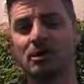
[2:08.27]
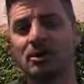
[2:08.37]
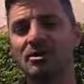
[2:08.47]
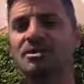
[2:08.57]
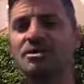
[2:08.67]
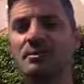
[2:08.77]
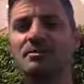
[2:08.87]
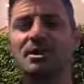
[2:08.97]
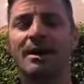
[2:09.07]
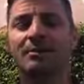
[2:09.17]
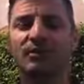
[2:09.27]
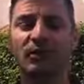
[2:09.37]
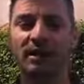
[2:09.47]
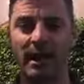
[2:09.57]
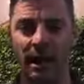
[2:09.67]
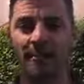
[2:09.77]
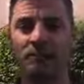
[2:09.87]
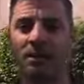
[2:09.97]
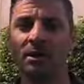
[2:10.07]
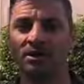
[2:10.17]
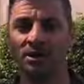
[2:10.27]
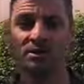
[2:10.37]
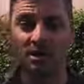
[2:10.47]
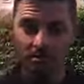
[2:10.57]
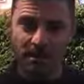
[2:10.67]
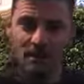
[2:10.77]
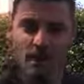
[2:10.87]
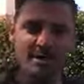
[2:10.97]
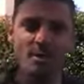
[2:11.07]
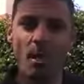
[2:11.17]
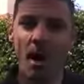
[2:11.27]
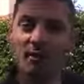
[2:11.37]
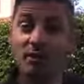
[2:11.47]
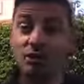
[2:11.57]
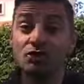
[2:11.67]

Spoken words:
You can sometimes forget to be where you are and